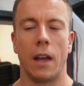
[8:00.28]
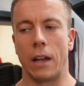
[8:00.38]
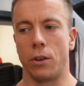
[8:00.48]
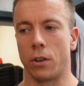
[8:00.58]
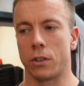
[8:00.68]

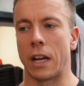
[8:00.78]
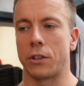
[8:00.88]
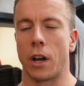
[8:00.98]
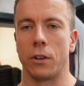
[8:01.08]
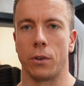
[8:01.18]
and you can snatch
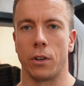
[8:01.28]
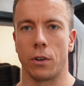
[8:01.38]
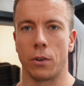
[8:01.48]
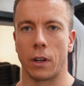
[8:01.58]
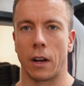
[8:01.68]
100 and
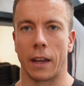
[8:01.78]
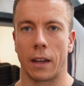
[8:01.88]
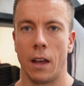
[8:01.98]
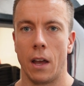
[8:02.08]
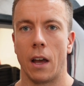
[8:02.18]
you're doing like
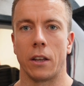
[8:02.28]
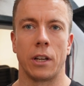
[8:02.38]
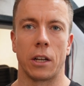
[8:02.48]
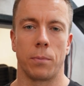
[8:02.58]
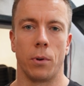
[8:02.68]
a
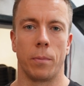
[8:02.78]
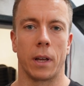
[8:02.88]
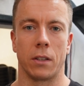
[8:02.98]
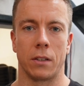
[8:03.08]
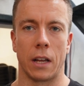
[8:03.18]
snatch pull
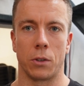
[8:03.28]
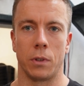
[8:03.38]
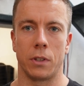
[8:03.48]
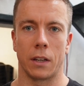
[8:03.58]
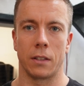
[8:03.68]
plus a snatch with
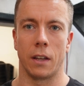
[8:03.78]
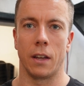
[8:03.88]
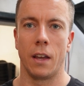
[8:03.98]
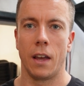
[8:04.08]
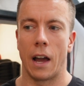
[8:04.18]
60,
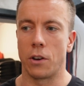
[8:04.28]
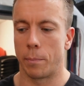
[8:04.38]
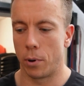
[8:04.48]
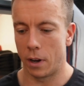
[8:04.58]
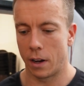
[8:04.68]
and
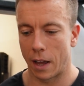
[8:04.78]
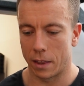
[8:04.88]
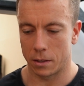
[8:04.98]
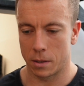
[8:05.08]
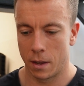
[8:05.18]
you're pulling like
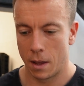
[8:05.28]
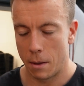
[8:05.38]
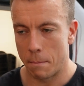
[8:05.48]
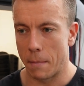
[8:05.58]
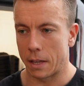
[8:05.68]
this
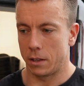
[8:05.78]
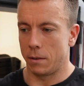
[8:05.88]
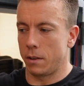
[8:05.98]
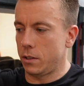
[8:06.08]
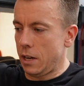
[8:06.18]

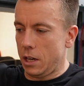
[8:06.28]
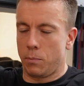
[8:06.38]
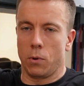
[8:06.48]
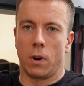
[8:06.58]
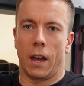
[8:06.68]
snatch
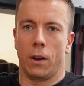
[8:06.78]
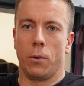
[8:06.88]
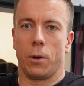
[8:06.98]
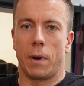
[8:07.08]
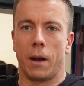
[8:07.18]
pull like
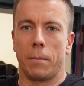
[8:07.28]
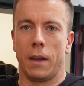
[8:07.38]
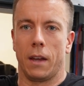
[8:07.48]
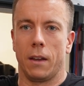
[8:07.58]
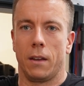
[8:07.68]
all the way up
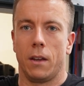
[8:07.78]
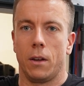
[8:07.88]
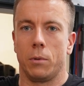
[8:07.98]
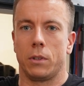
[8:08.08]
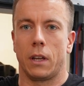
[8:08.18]
here
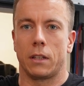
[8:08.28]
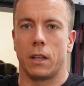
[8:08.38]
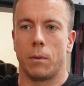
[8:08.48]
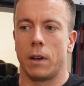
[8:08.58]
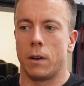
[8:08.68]
with
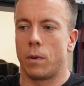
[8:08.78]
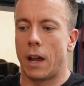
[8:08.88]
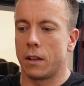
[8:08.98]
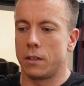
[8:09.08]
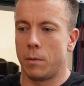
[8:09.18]
60, when in
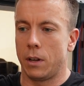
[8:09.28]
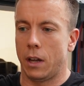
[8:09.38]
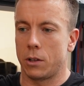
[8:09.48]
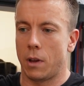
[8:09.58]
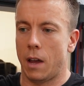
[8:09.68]
reality when you
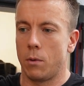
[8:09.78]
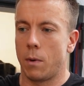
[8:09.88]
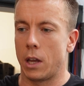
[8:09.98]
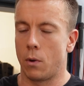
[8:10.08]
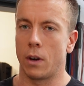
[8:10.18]
get to a heavy
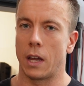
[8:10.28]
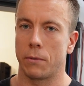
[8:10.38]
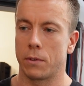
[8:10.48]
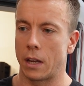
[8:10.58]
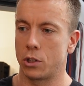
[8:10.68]
weight you only have
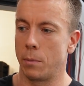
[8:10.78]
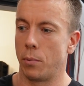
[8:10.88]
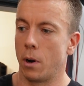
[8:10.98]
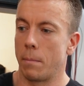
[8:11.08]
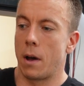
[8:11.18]
to actually
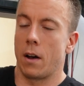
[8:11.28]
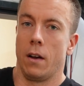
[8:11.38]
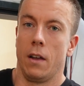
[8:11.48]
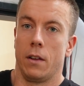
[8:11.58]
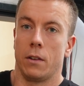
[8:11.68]
pull a bar
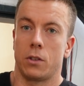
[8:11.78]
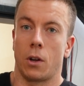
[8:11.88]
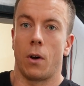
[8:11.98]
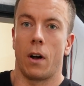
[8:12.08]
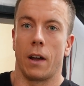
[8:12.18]
so
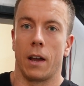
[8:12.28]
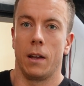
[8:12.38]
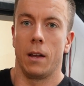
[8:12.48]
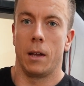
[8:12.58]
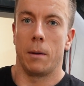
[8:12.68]
high
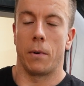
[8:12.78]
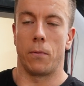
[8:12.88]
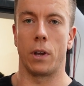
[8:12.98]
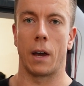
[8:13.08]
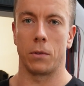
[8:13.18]

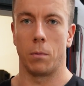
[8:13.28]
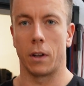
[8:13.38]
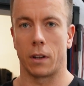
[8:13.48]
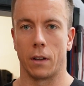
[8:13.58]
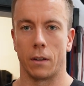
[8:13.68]
before you have to
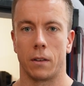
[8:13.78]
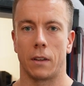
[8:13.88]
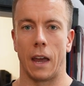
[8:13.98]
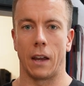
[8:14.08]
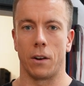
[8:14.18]
work at
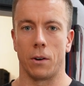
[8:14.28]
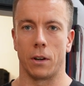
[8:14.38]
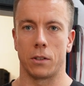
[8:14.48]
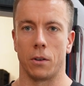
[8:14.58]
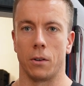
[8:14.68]
getting under
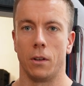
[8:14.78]
it. So